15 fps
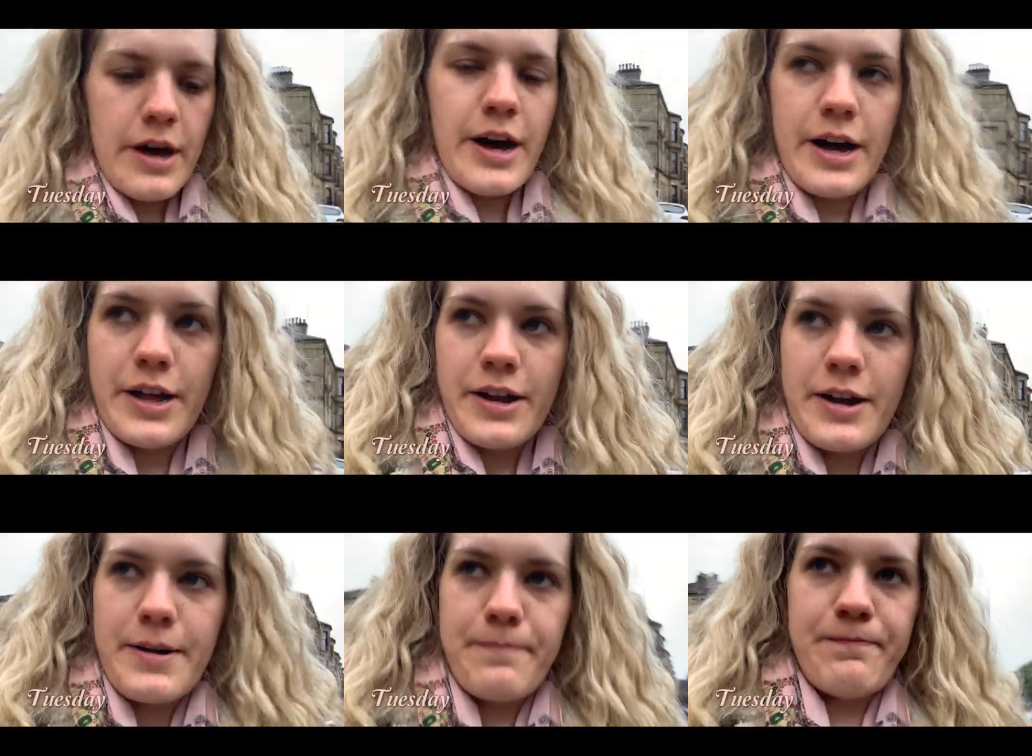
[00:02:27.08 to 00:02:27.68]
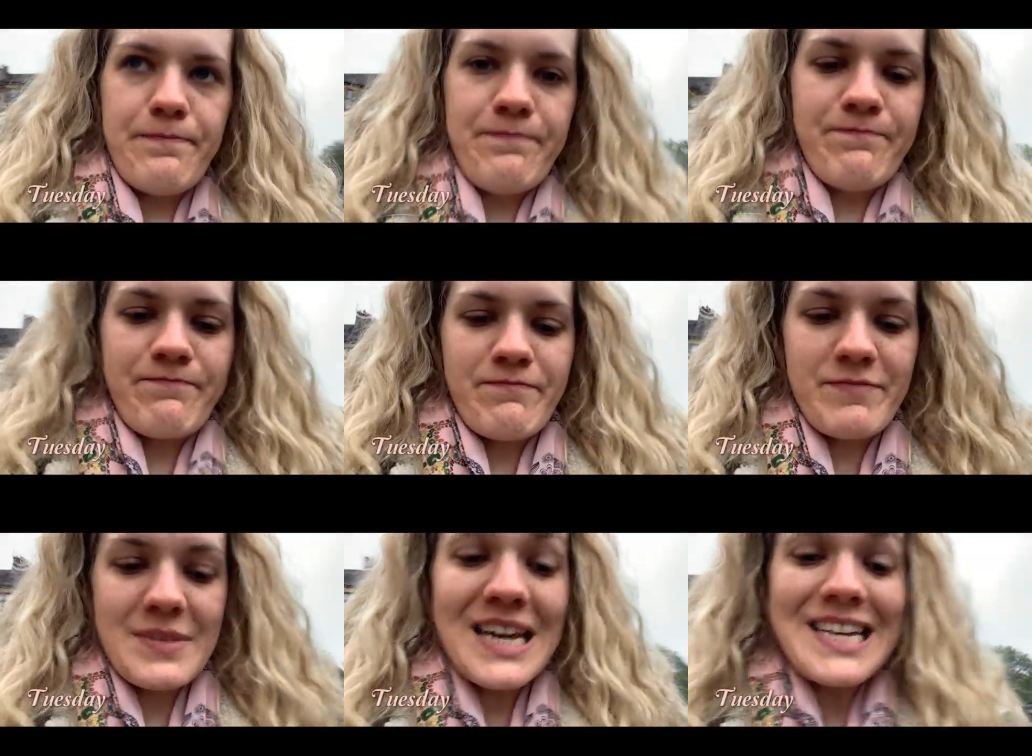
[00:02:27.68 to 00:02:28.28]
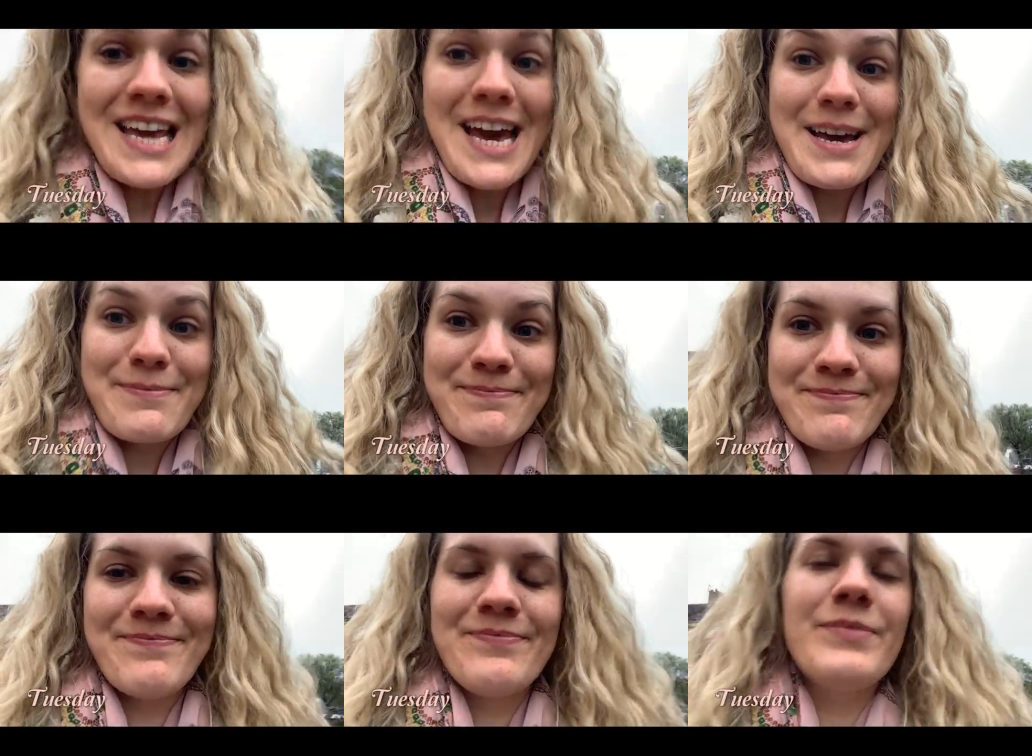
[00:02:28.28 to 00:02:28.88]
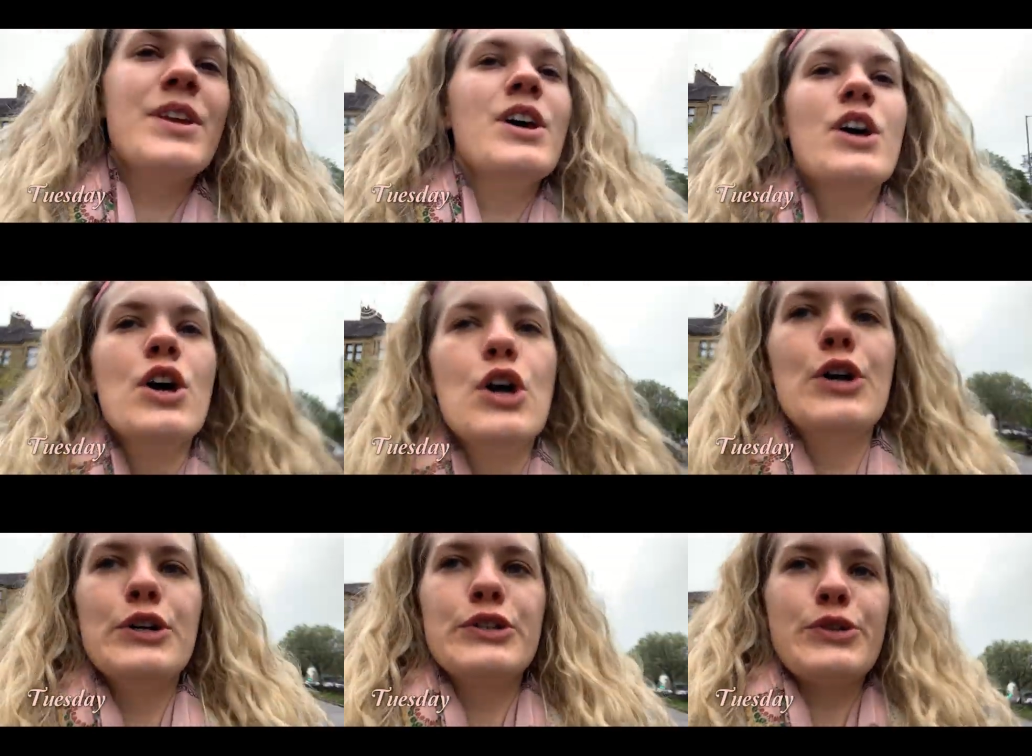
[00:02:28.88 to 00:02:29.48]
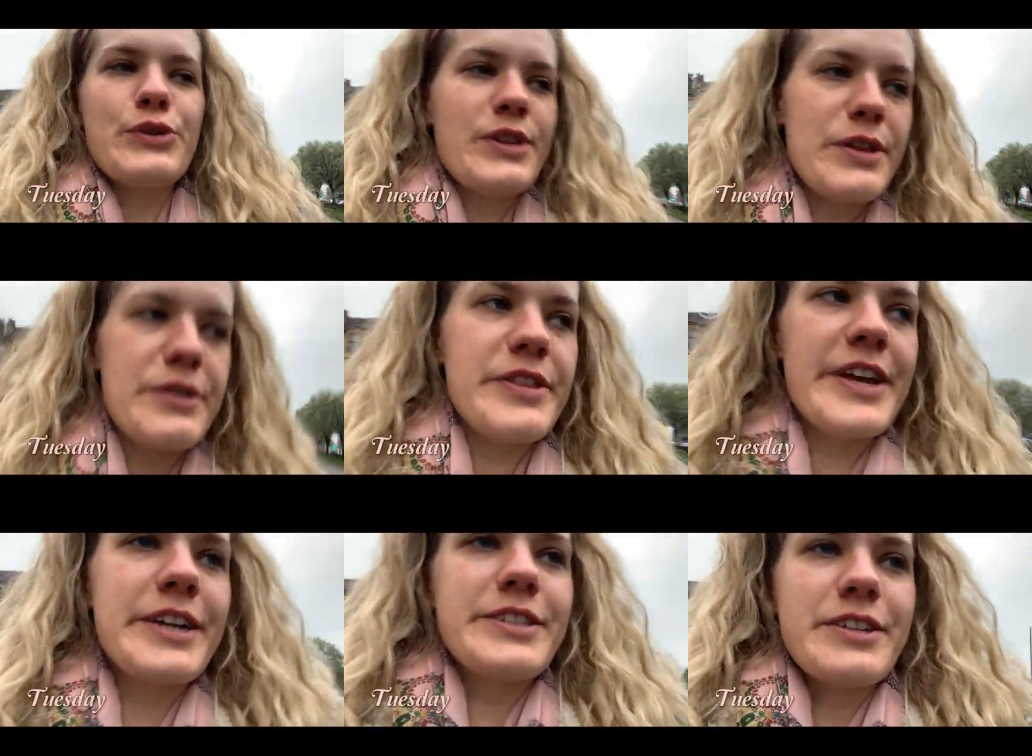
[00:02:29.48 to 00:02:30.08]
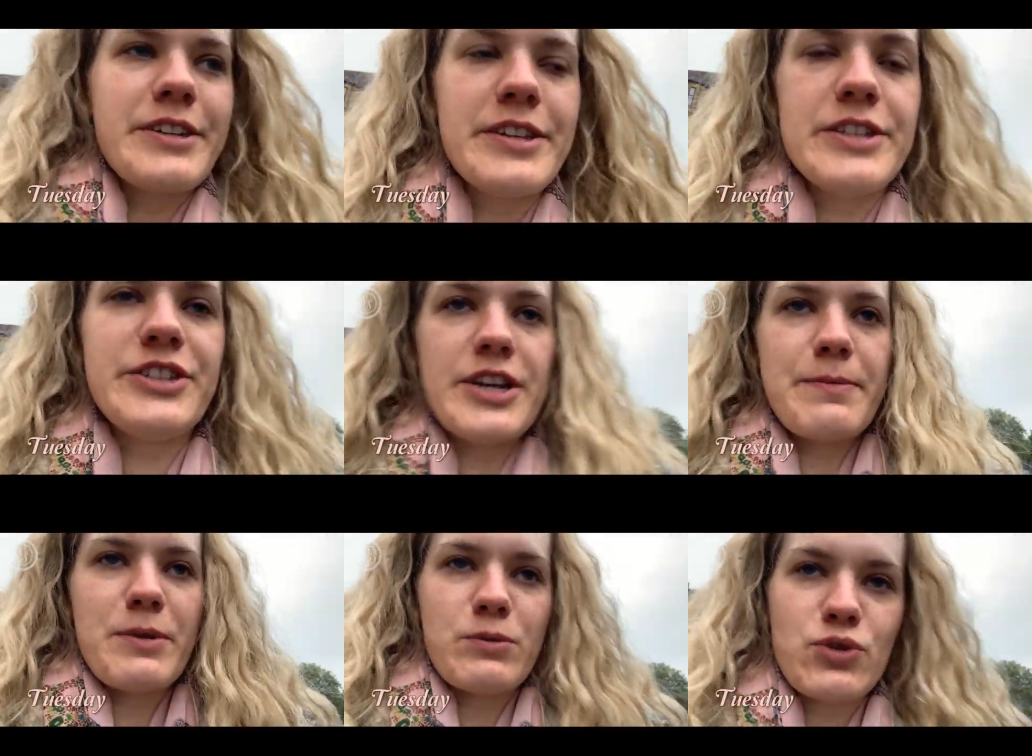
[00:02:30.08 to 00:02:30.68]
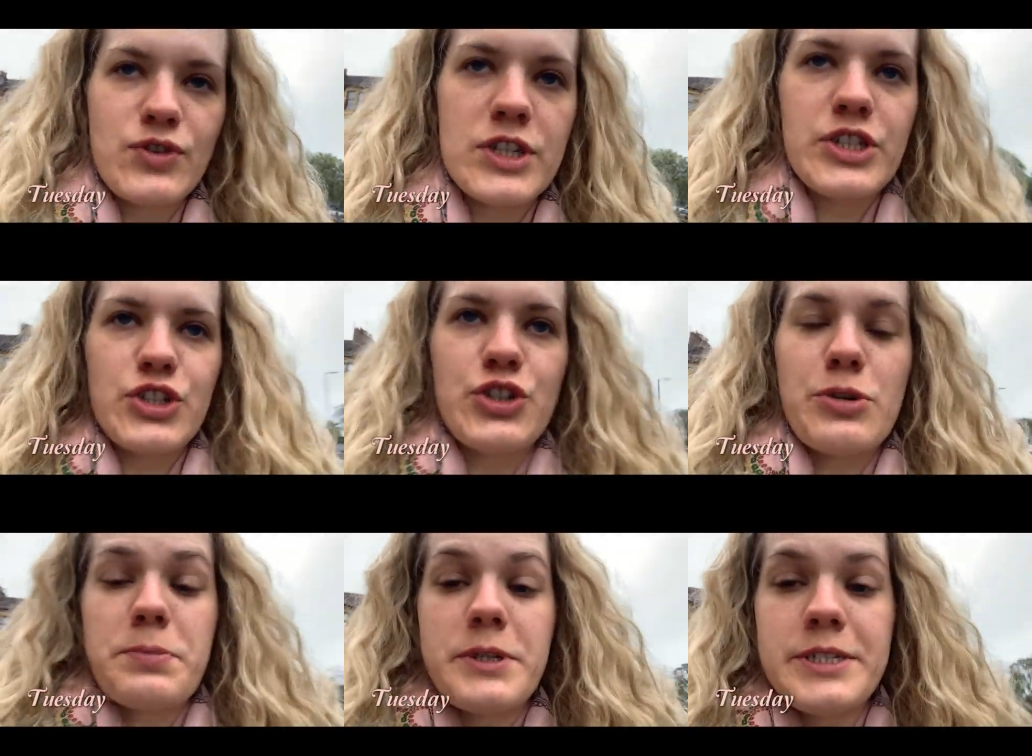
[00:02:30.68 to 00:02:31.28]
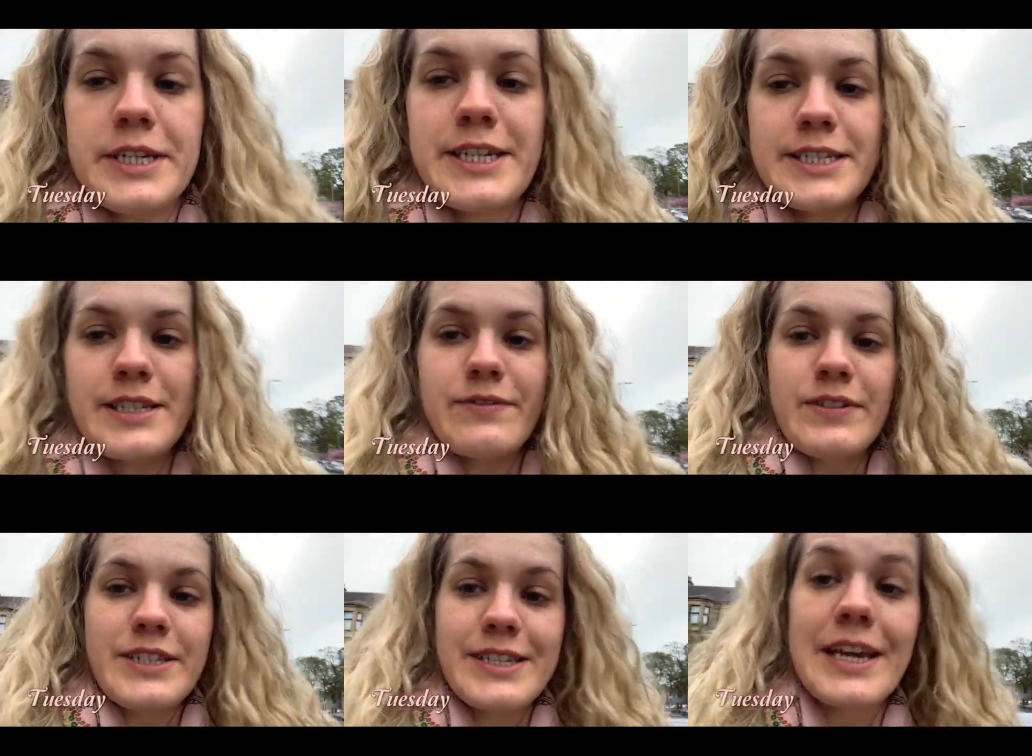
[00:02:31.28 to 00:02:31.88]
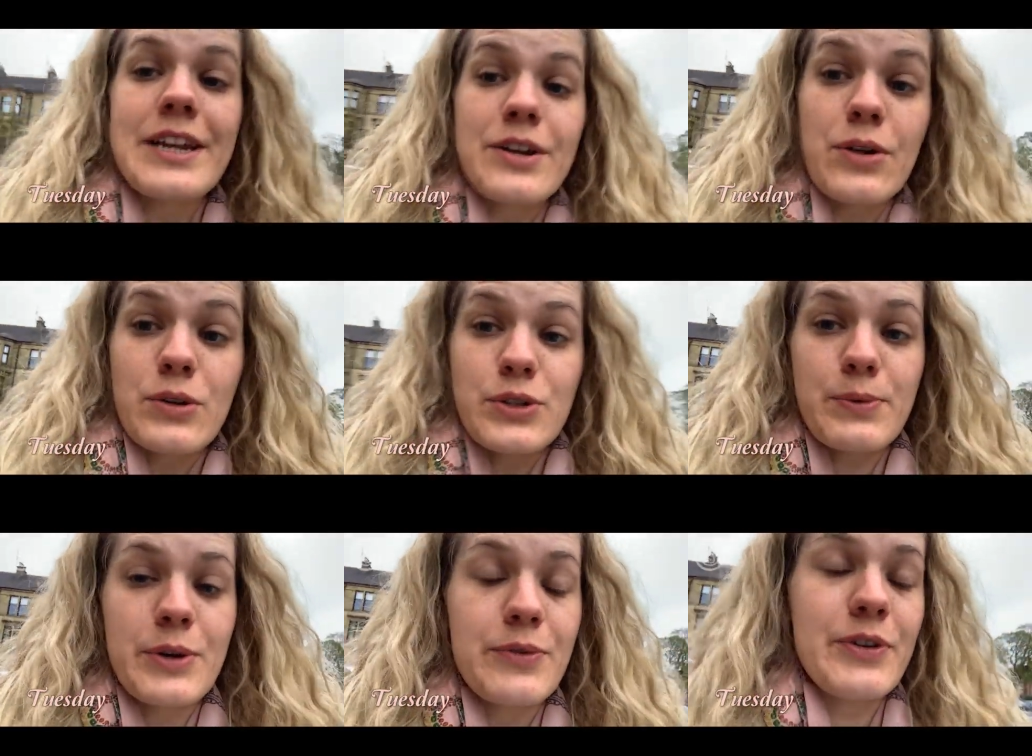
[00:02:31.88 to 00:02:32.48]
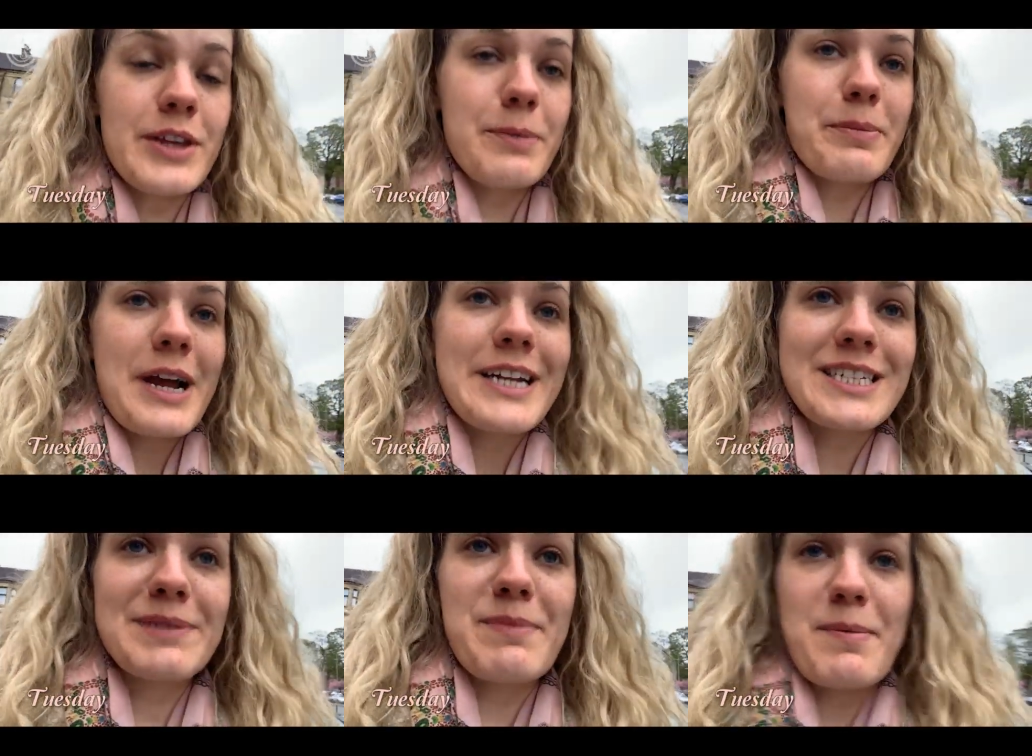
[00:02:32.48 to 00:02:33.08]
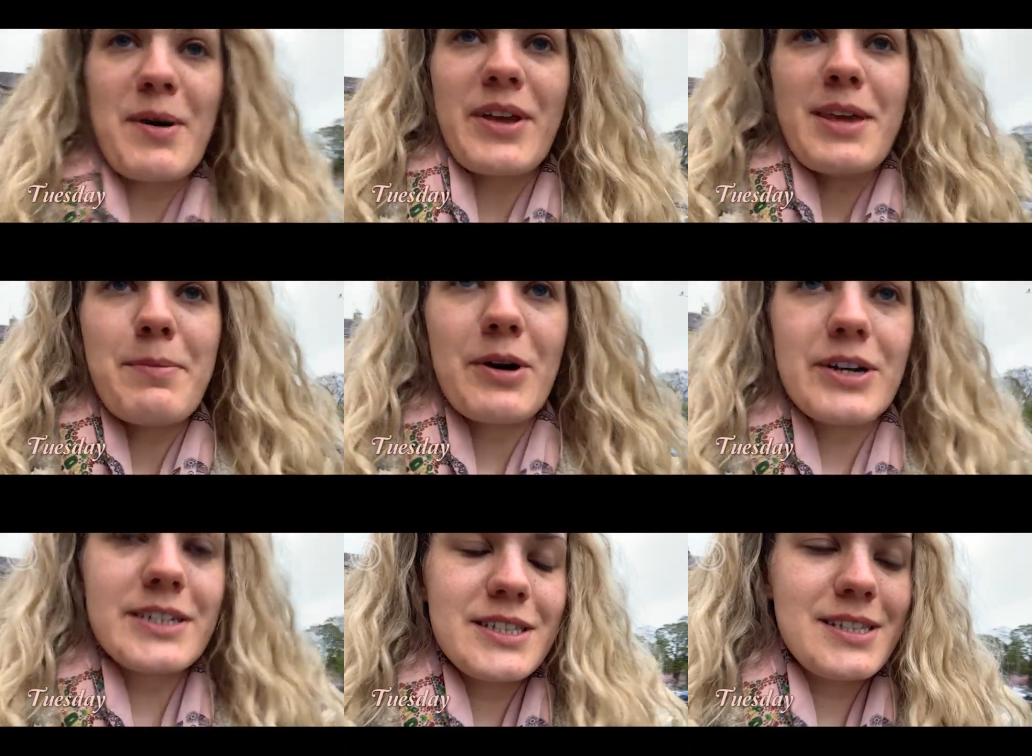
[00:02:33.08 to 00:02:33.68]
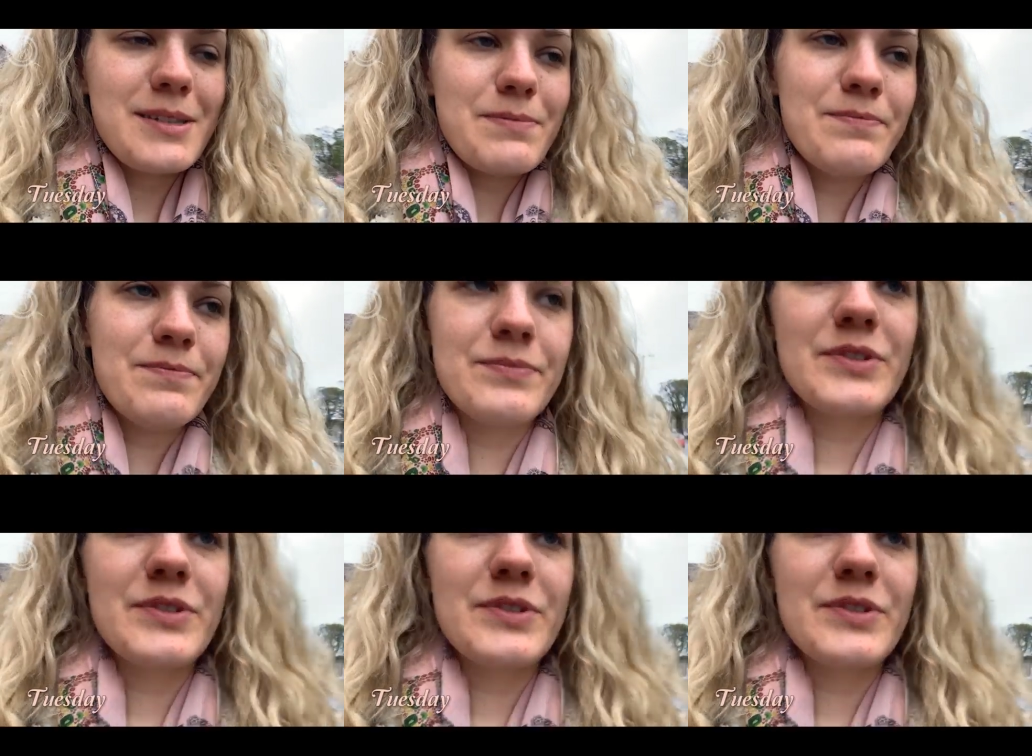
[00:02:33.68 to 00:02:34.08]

And yeah. So the other thing I've done in the gym that was really stupid is I've decided also want to really practice my monkey bars,